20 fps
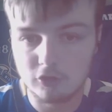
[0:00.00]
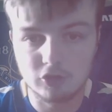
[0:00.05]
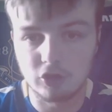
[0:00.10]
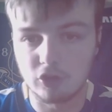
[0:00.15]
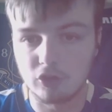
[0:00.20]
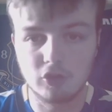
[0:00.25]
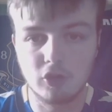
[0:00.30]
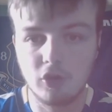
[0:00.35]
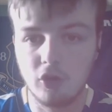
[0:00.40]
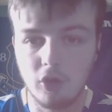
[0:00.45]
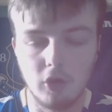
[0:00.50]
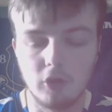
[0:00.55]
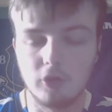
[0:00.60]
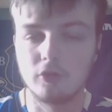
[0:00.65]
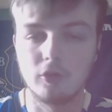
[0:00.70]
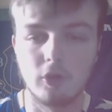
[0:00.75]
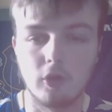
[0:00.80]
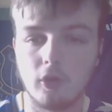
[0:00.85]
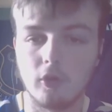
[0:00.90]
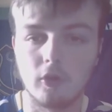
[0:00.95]
just
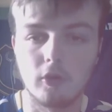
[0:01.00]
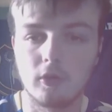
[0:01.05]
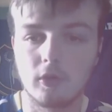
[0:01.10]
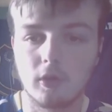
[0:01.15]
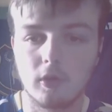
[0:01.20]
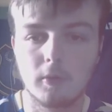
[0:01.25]
could not